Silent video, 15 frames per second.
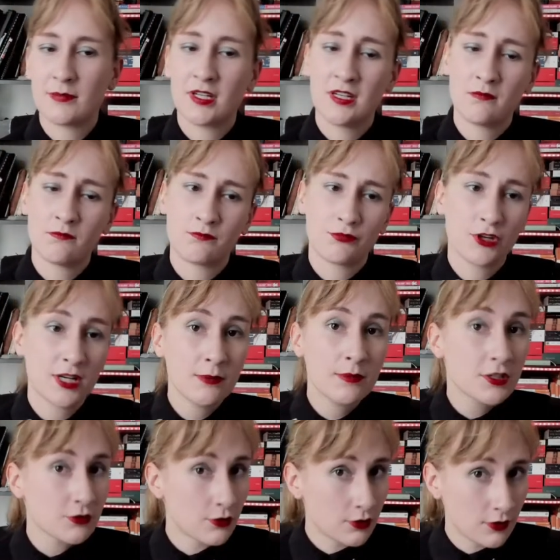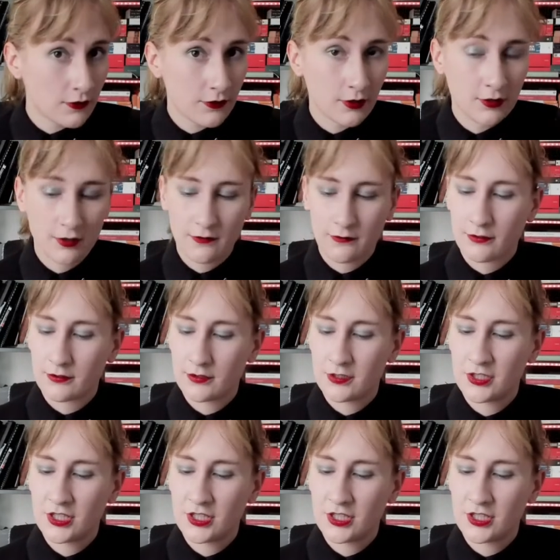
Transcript: but in pretty much all of her novels,